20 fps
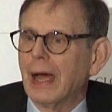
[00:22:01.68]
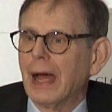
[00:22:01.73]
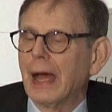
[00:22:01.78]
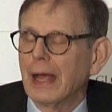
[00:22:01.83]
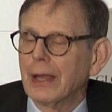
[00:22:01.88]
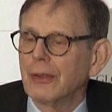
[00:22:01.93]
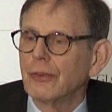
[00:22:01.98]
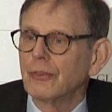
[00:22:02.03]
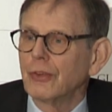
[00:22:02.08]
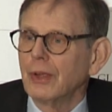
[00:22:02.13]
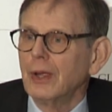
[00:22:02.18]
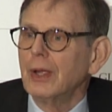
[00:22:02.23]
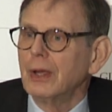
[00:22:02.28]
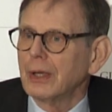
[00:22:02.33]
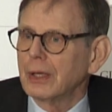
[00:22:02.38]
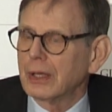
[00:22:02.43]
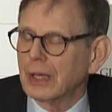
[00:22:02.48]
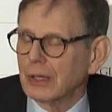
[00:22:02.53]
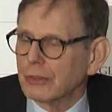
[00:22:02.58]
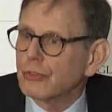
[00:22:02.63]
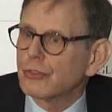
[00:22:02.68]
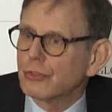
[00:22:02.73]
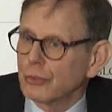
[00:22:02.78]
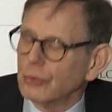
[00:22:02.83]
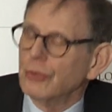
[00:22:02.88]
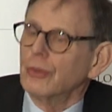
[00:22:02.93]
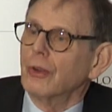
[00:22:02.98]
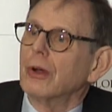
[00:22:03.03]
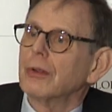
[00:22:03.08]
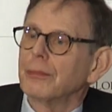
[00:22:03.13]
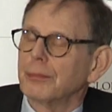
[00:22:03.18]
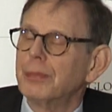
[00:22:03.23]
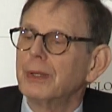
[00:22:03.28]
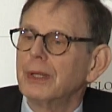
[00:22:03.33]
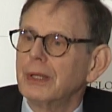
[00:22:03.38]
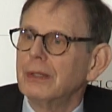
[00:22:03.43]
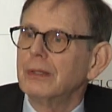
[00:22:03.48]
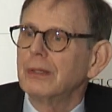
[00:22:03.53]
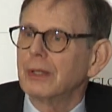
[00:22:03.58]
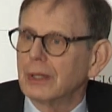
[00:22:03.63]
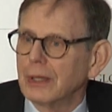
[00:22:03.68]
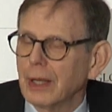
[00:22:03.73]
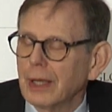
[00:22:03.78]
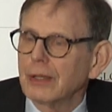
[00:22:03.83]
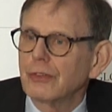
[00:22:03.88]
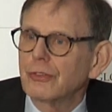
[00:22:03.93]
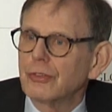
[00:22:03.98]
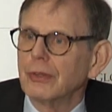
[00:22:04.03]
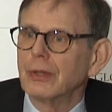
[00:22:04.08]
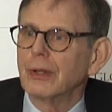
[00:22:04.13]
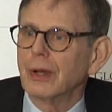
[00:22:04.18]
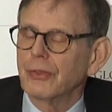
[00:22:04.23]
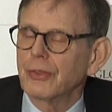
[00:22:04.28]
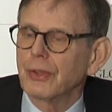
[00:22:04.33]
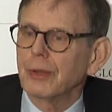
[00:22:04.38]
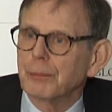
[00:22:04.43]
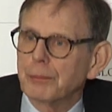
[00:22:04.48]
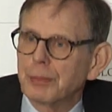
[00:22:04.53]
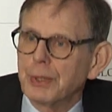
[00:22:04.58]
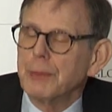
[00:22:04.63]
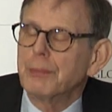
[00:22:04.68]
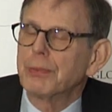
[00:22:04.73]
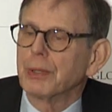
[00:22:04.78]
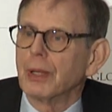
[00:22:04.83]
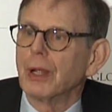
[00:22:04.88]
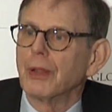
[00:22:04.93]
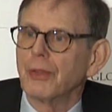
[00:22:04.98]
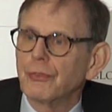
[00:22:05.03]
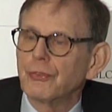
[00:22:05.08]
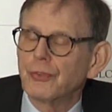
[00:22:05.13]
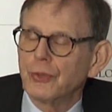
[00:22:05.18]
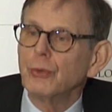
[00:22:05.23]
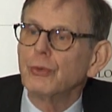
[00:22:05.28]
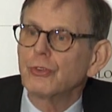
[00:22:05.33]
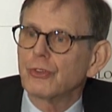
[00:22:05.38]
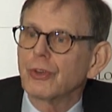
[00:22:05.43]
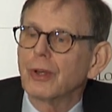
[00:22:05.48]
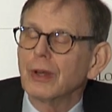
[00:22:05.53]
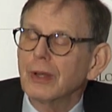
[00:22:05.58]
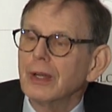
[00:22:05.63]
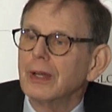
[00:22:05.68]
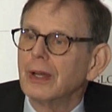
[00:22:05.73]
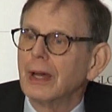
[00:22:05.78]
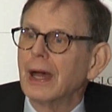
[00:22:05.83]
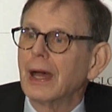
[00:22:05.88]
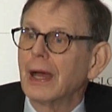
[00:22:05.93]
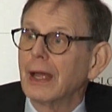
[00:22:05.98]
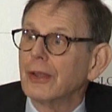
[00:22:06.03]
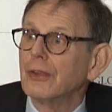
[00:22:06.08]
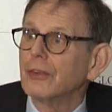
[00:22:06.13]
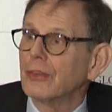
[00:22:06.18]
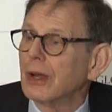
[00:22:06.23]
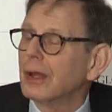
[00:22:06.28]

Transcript: and should not be neglected. I think people are the future, and